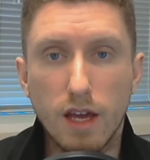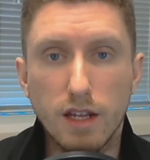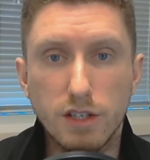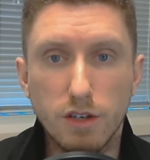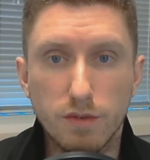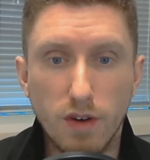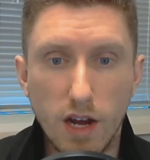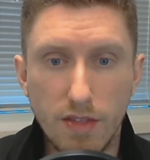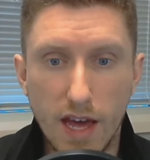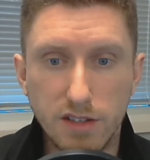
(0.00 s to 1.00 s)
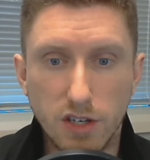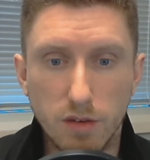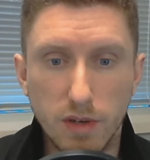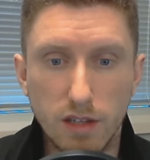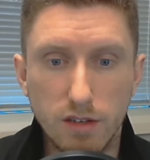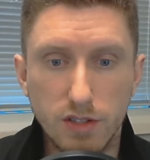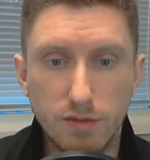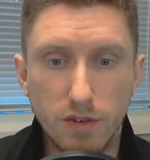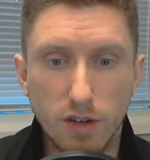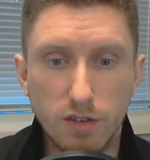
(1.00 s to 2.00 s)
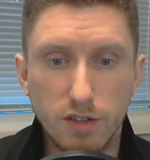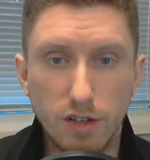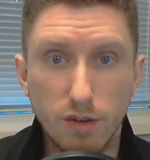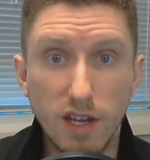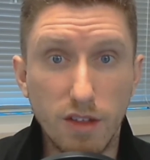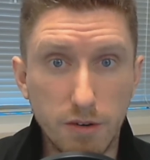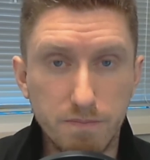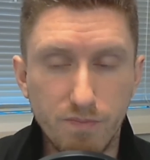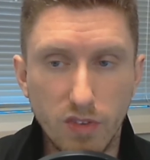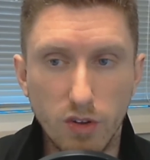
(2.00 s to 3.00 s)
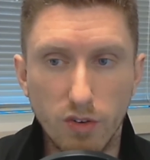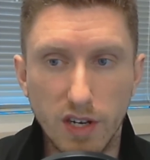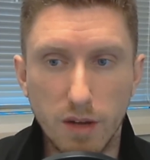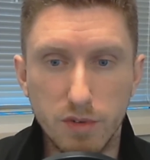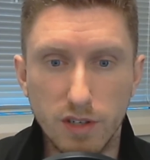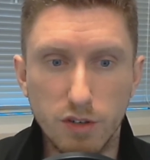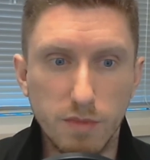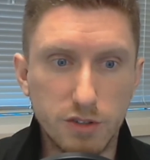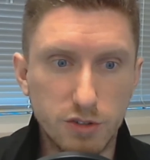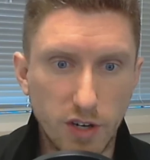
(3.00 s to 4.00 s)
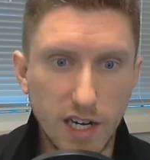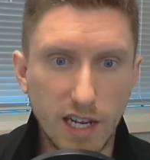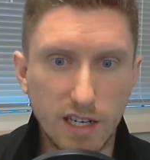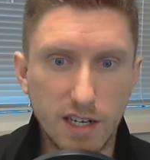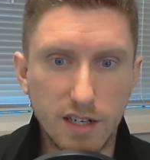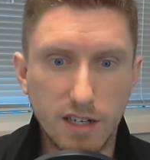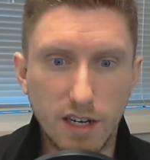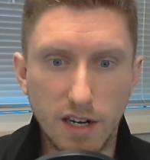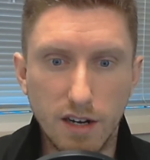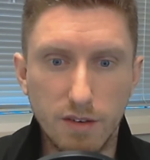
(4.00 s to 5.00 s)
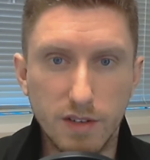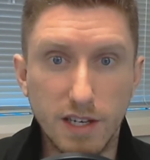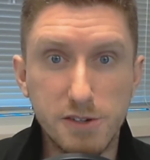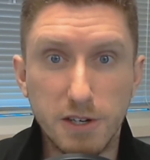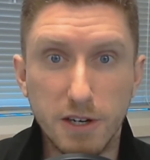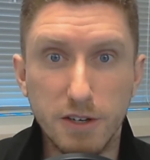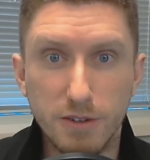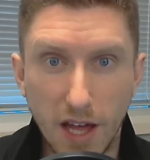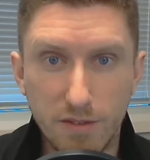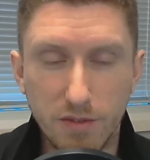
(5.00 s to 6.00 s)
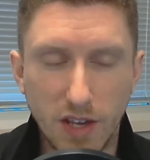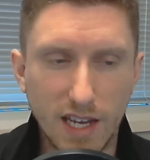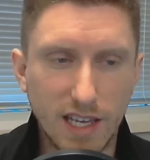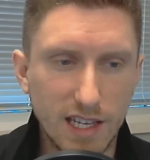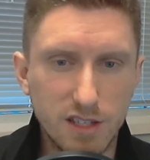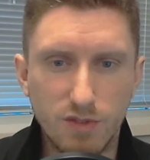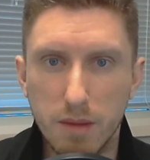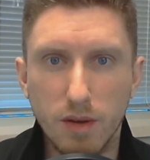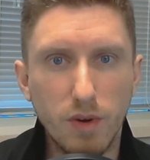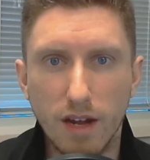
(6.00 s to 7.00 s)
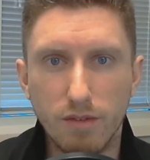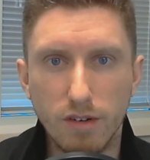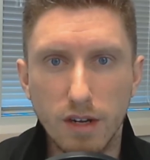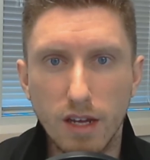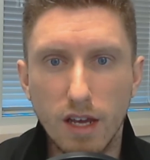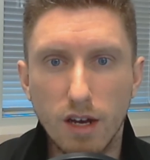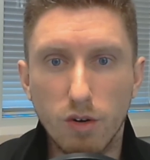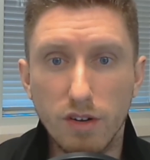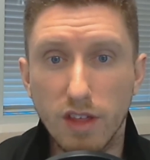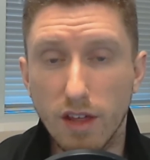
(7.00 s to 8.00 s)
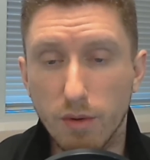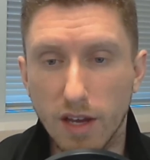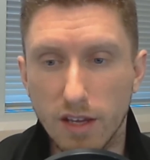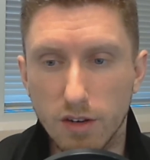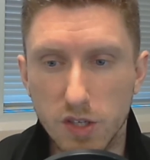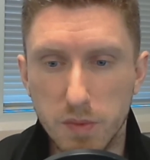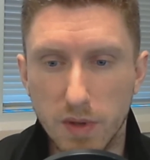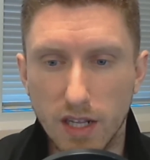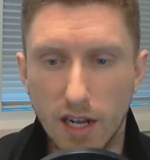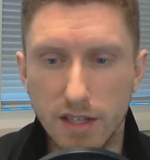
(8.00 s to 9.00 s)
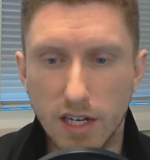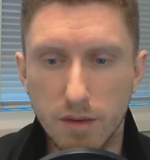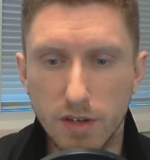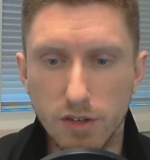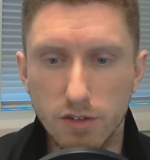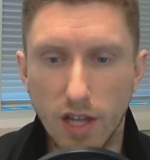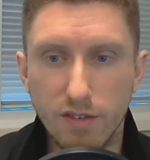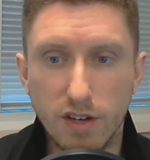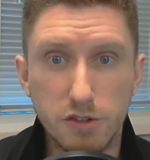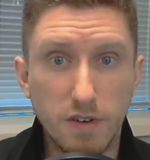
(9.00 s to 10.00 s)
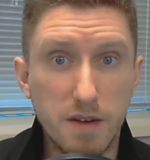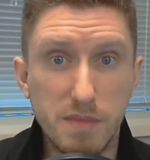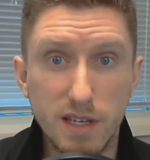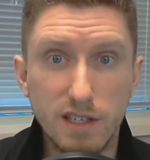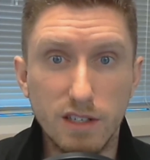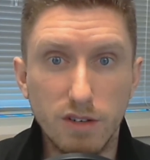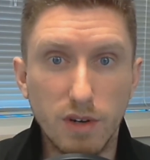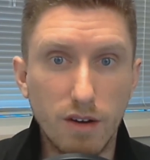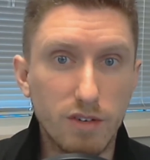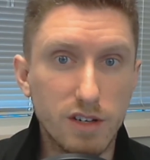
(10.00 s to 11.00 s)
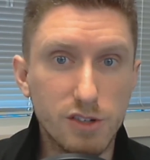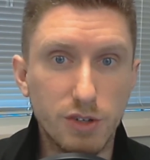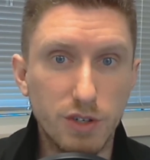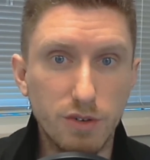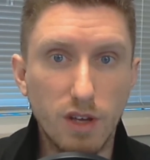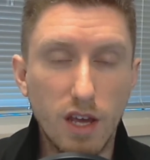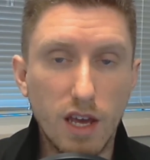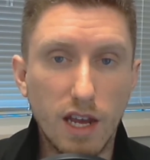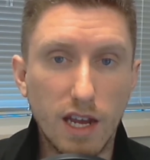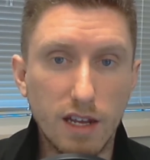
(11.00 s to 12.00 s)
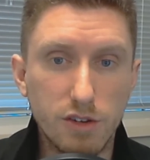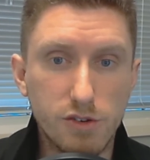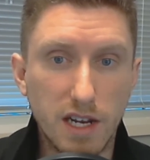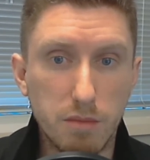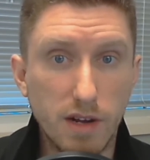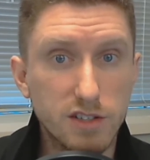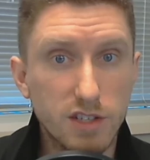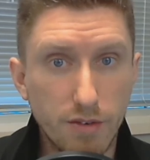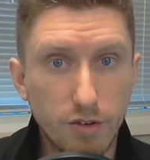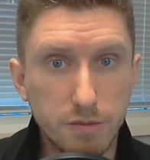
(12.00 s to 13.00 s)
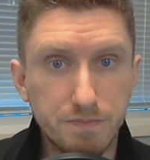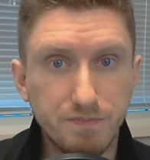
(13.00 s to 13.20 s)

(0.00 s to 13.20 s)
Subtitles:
Until you find that, it's going to be a little difficult to do either. You'll end up doing too much trading, not enough attention on your life. If you've got kids, family, whatever. Or the other way, you spend a lot of time on your life because you're very busy doing whatever it is you do, and trading might suffer.